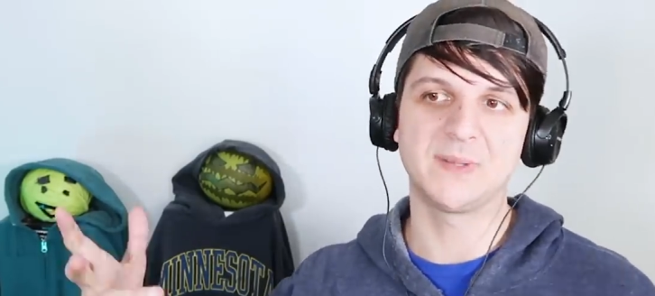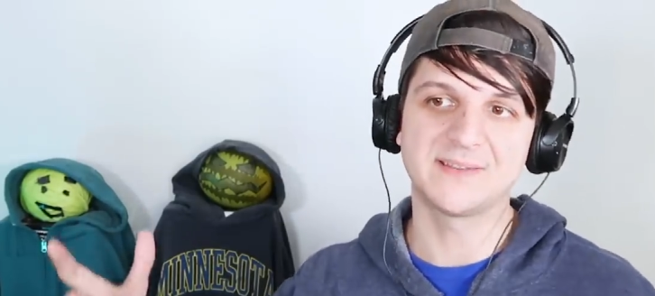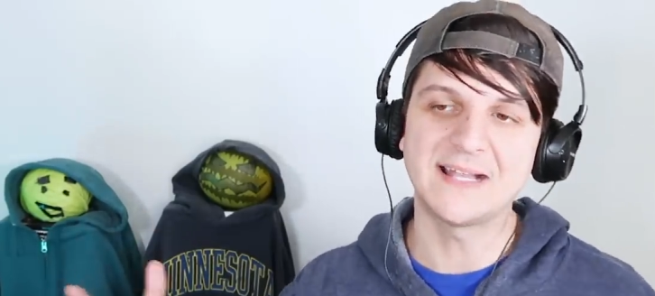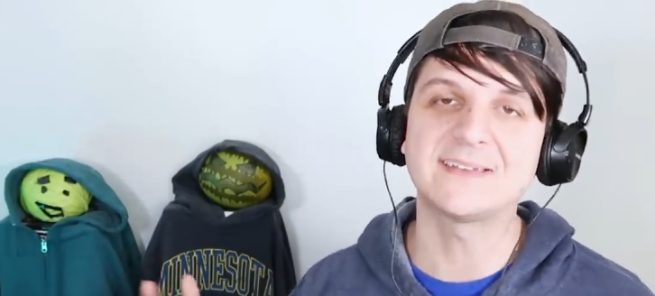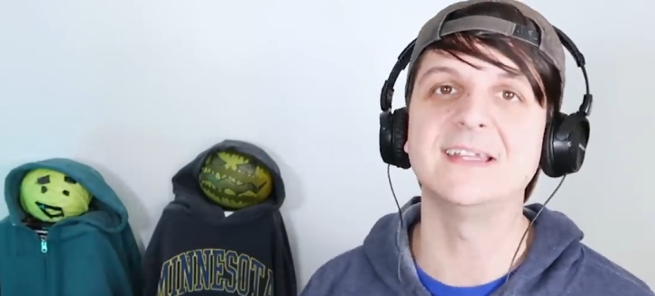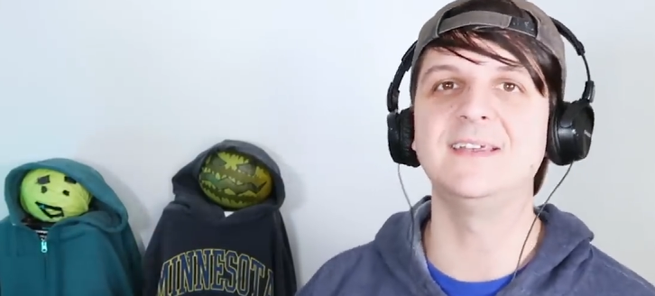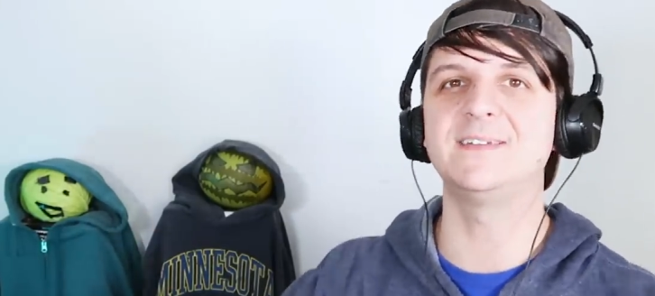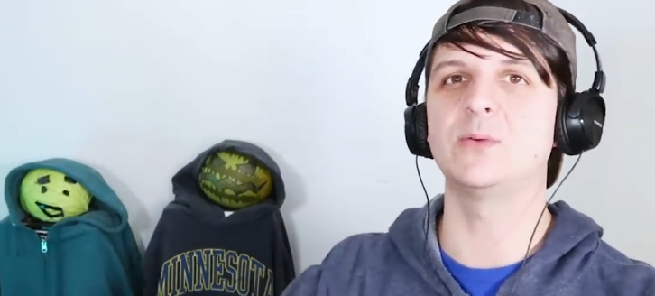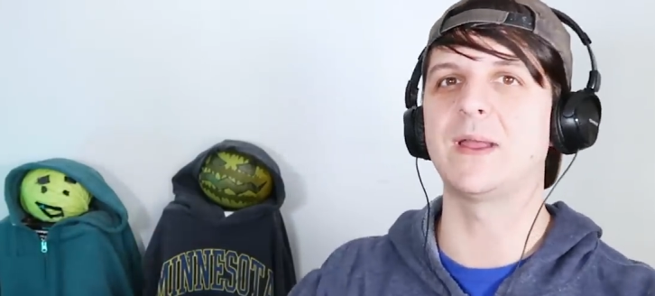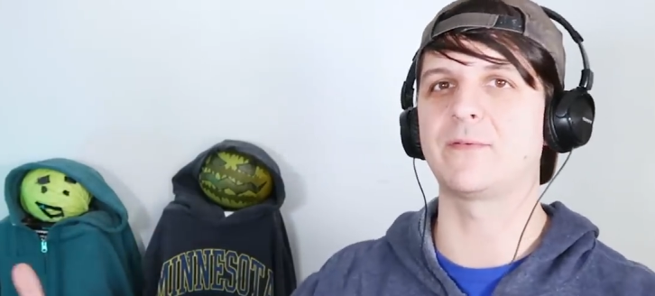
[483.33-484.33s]
Speaker 1: because that's an
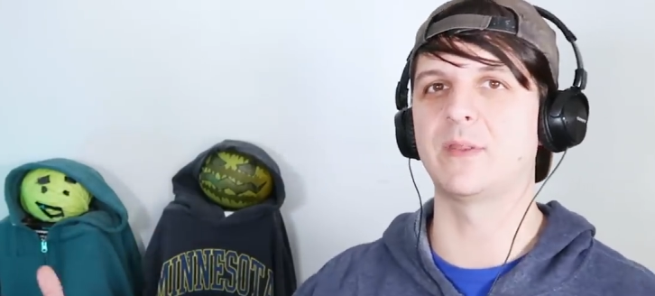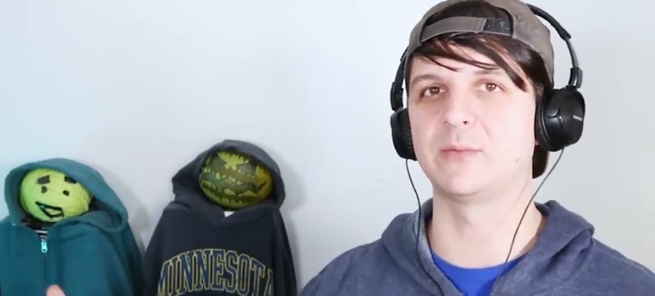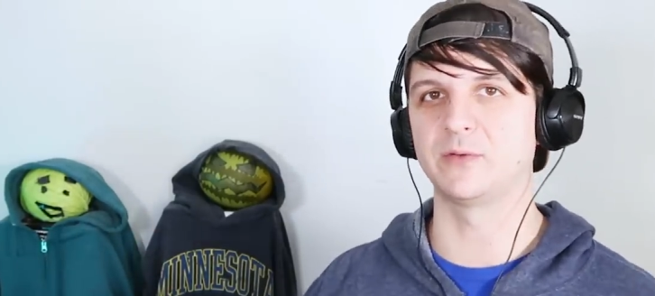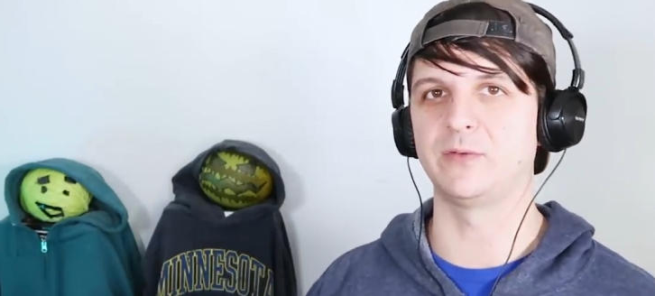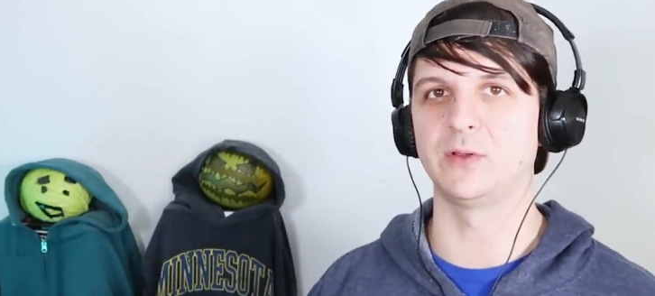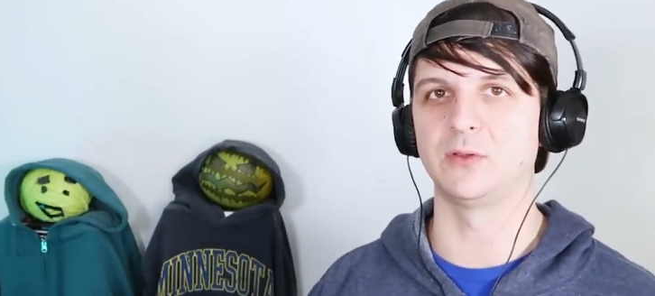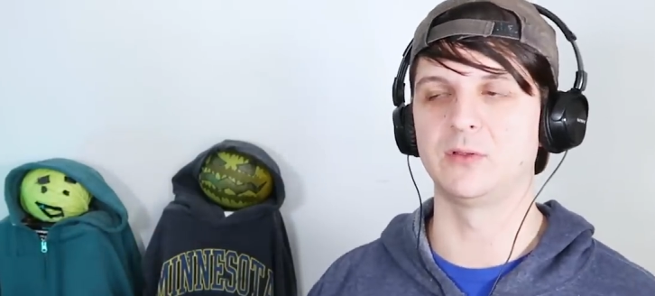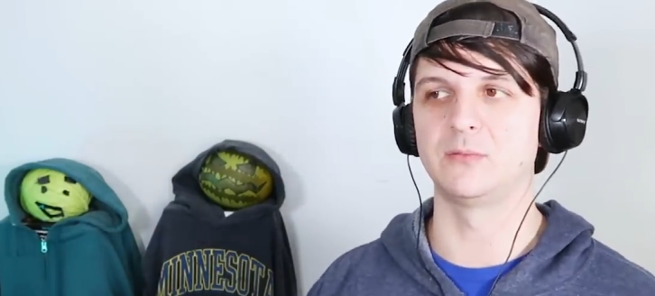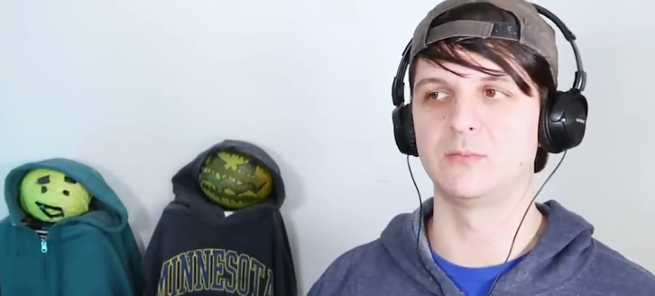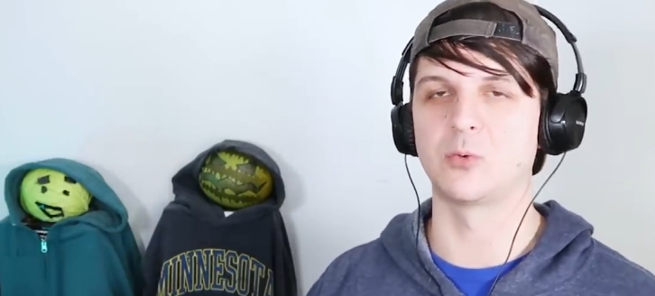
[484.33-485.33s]
easy way for them to
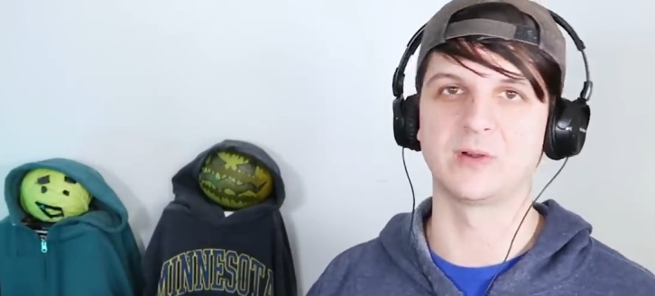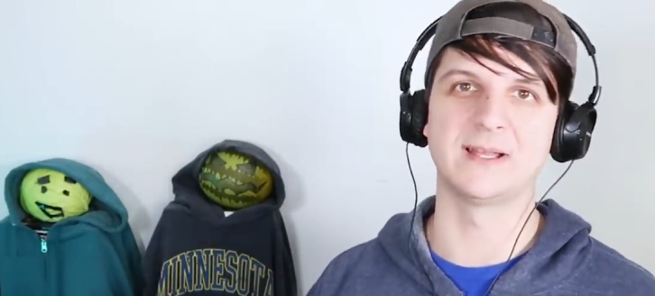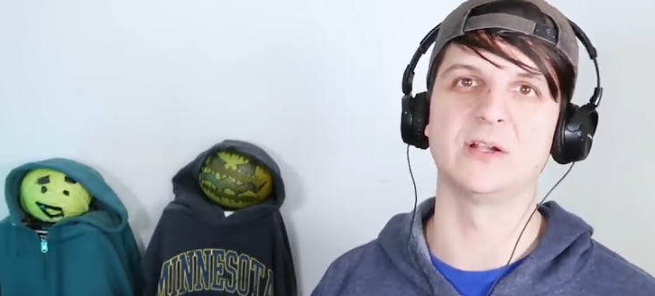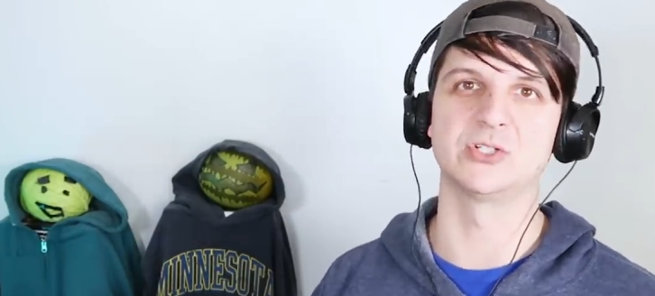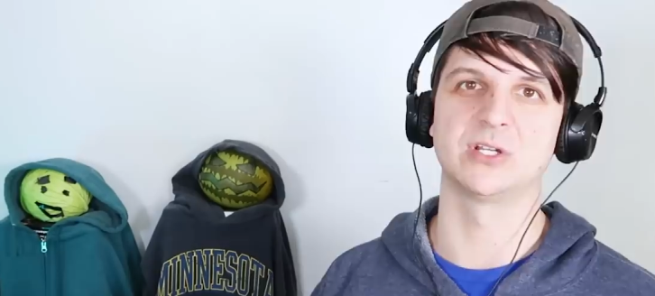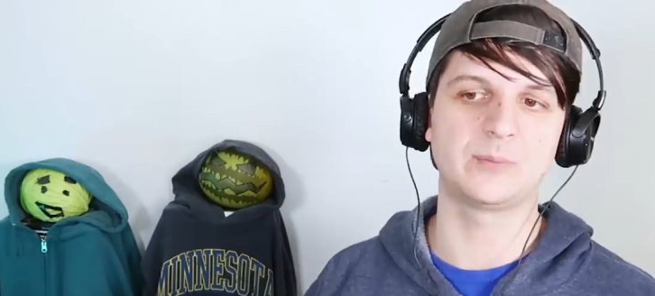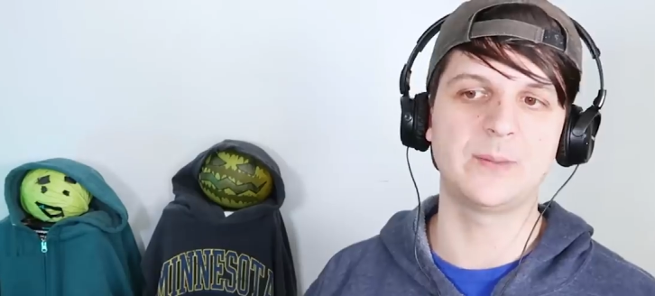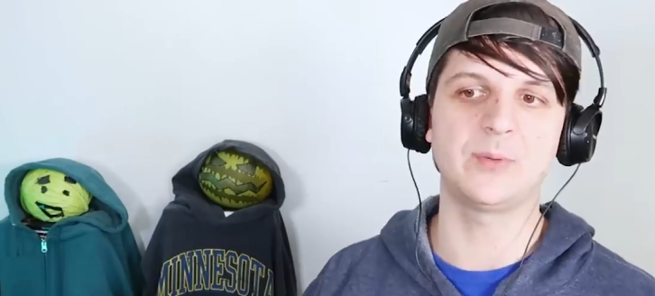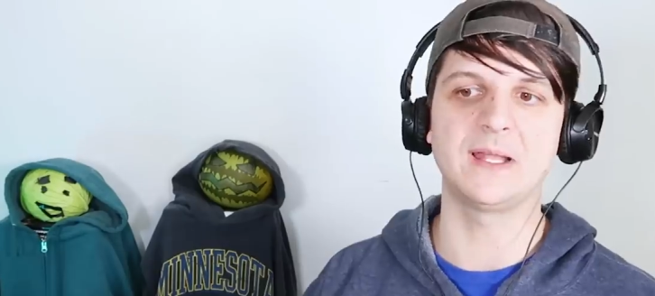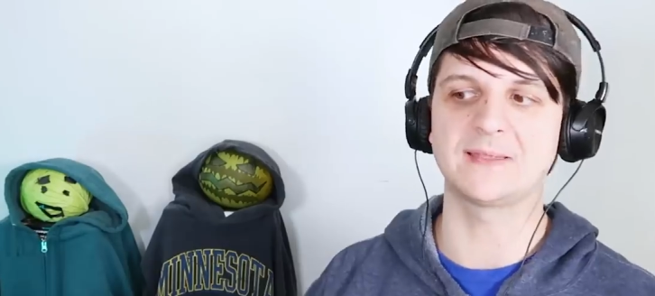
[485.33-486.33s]
feel more intelligent.
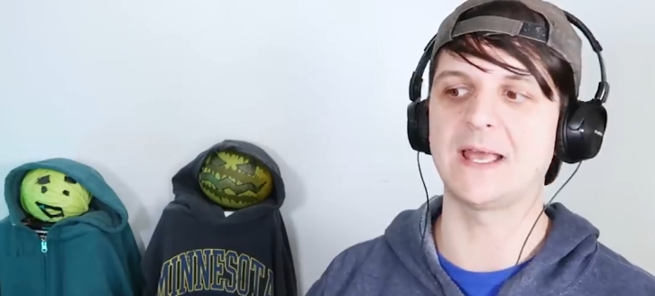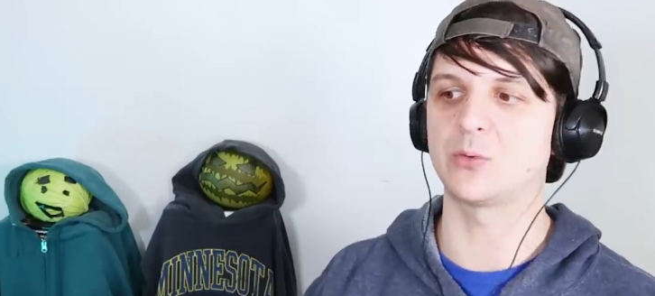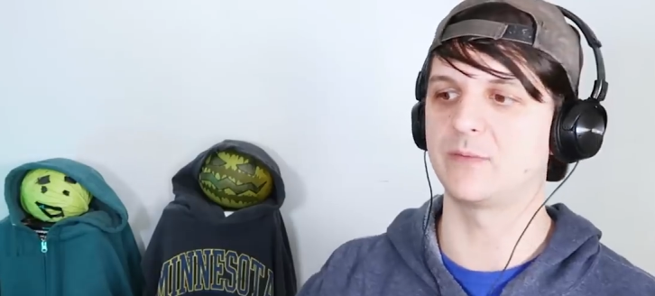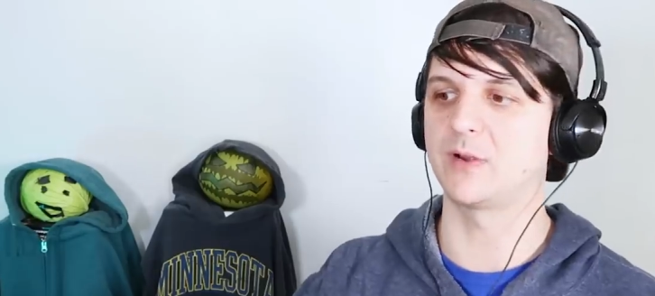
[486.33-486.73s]
People like that who are